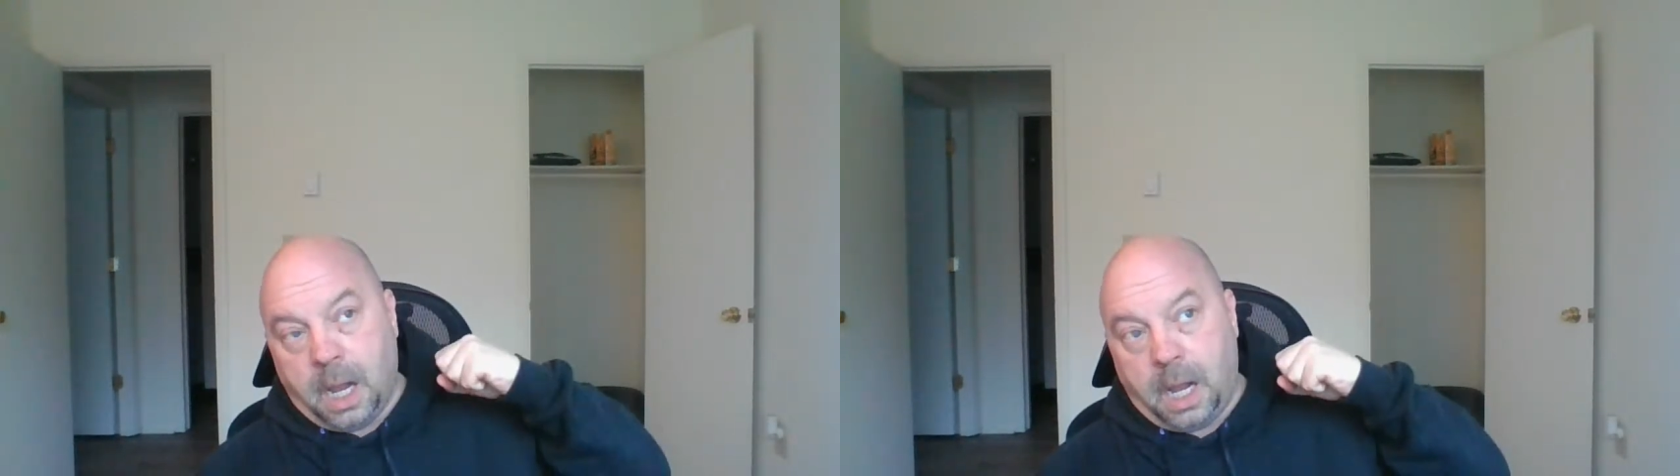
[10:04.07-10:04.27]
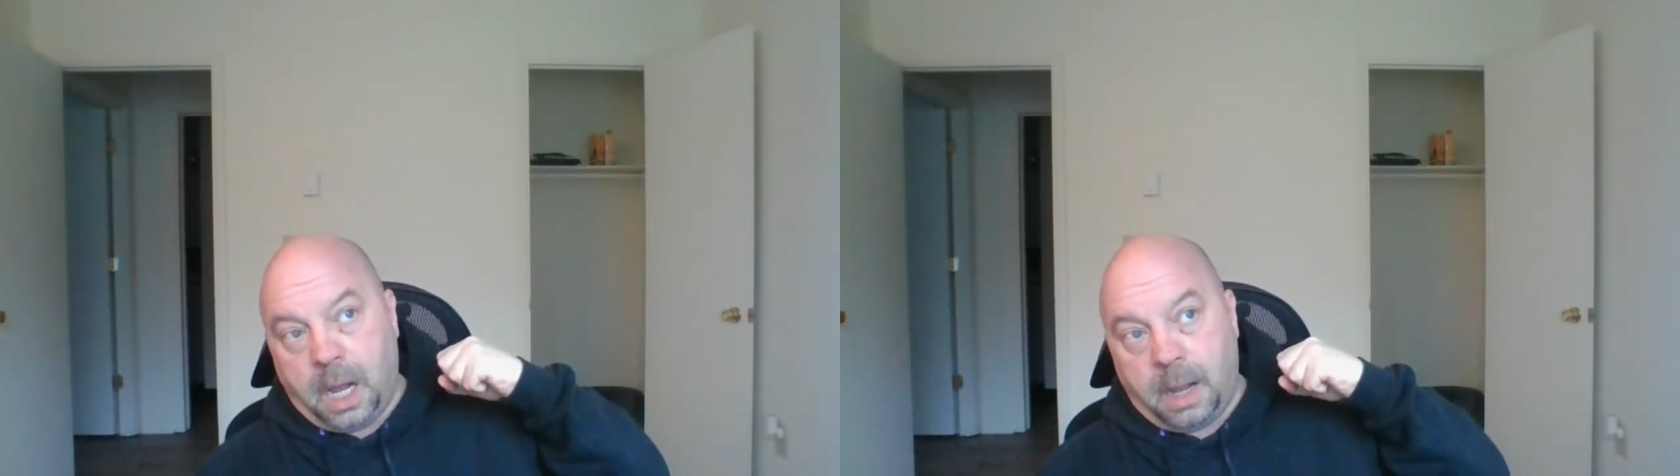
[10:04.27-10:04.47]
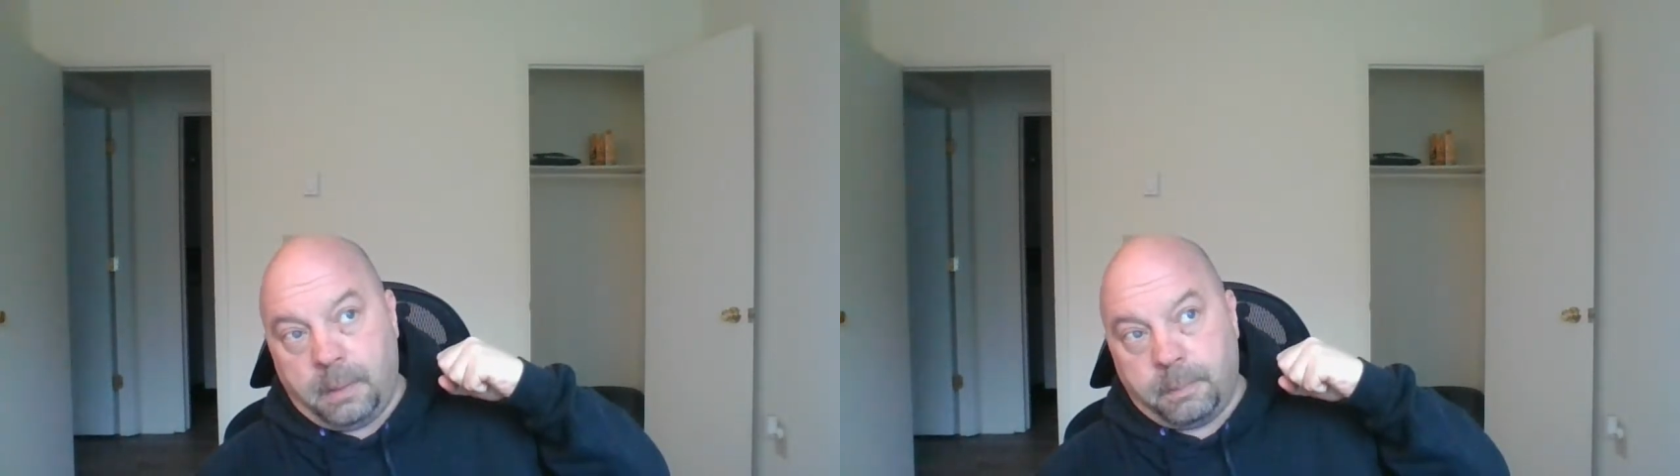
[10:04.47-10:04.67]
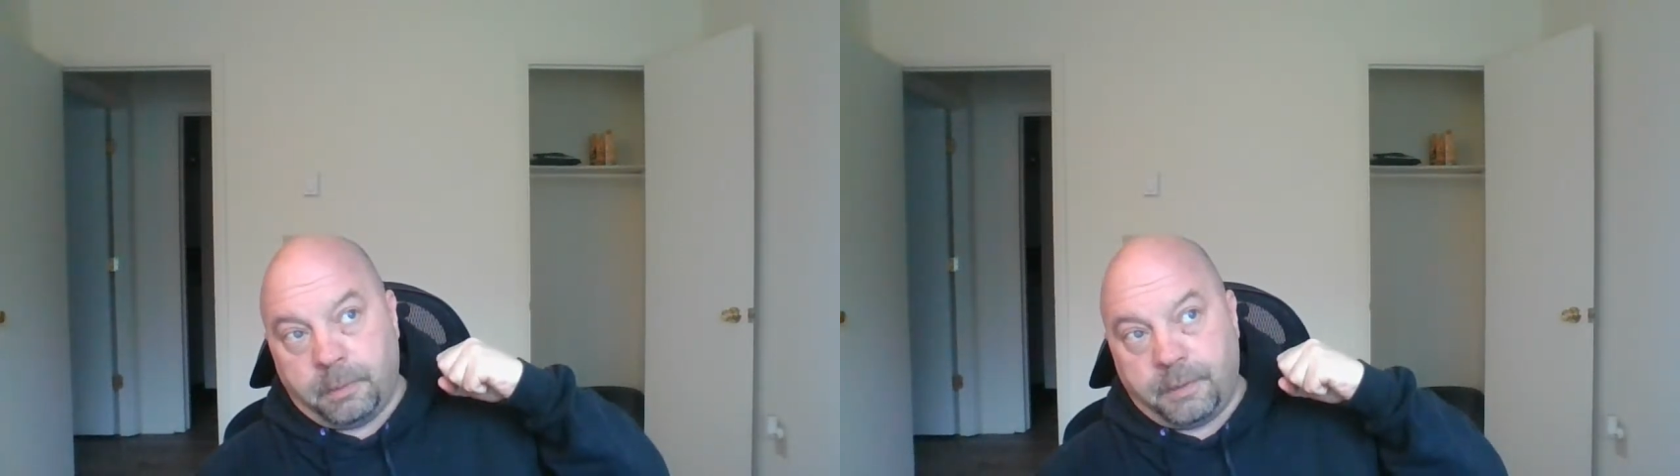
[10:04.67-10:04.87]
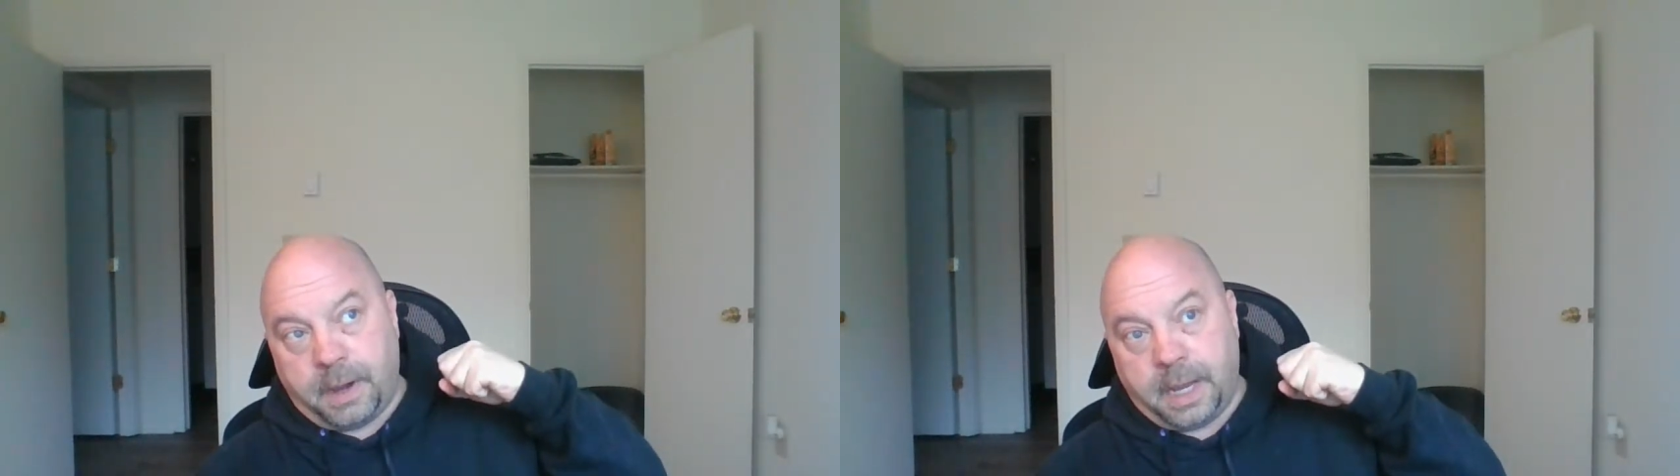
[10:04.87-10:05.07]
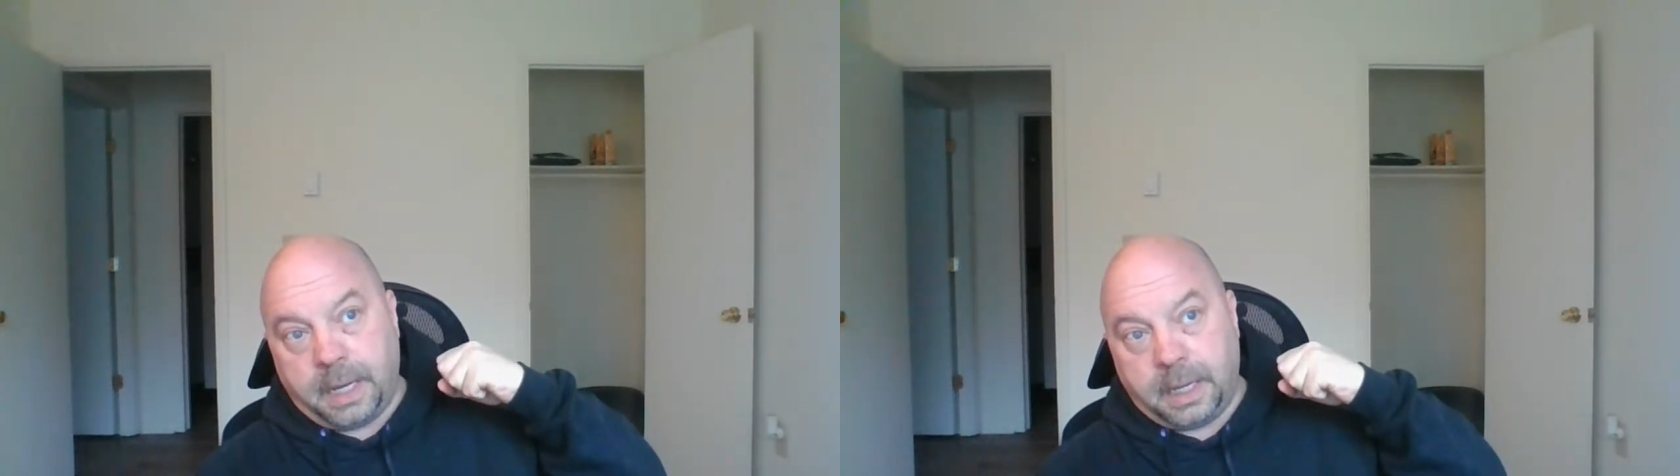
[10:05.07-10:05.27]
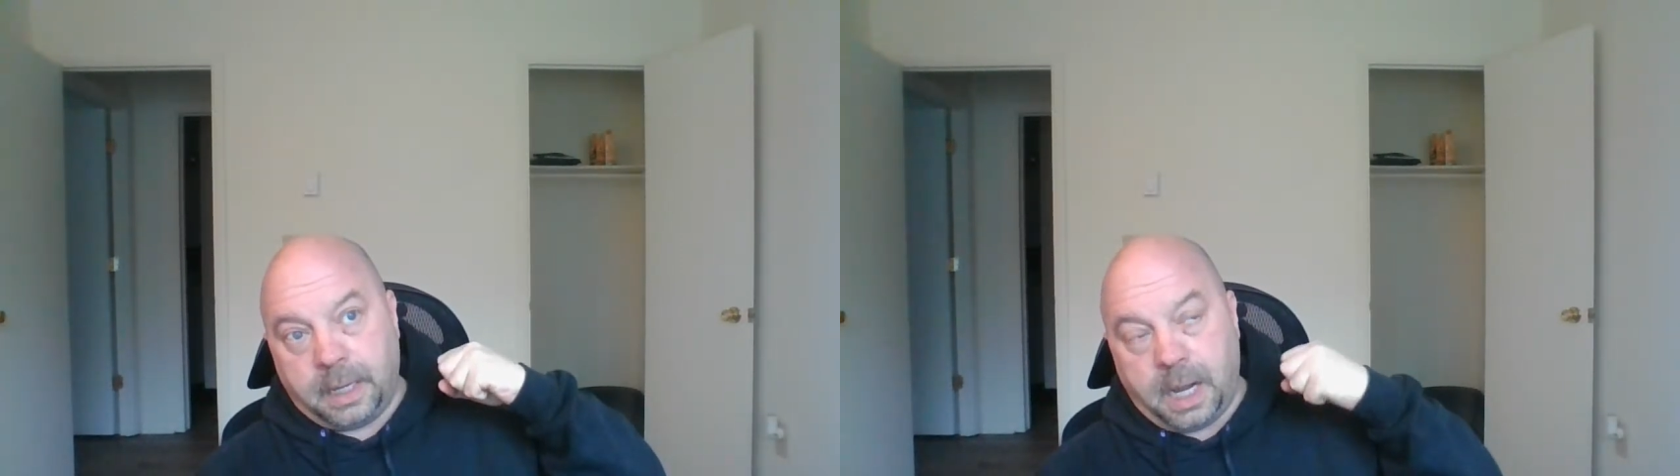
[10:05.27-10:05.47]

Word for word: um, providing a